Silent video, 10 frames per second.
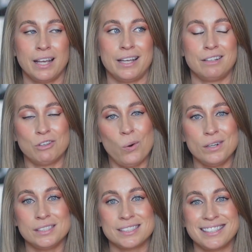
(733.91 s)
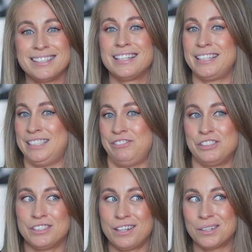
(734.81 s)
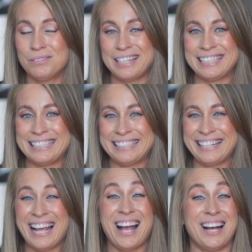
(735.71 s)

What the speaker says: And of course, if you're not already,